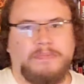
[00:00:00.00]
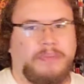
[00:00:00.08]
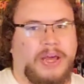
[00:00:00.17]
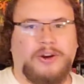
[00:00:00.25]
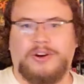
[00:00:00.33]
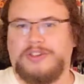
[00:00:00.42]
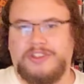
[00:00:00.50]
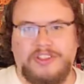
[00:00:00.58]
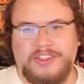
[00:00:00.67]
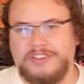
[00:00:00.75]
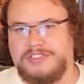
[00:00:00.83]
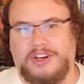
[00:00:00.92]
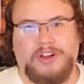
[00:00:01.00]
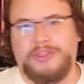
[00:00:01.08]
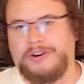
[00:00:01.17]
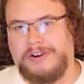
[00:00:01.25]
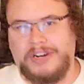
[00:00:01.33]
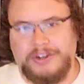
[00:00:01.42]
better than this
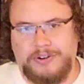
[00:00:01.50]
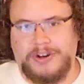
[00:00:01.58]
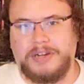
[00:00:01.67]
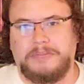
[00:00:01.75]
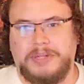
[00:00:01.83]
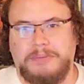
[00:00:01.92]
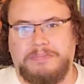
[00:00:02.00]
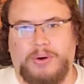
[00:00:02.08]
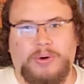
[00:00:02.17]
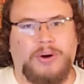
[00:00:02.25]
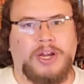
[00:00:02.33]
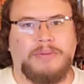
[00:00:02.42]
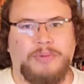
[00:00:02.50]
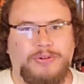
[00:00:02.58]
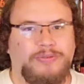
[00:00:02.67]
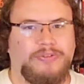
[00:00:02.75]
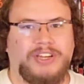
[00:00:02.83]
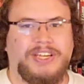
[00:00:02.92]
other incredibly boring
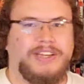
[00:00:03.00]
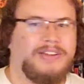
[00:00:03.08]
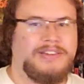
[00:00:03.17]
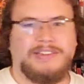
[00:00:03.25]
movie?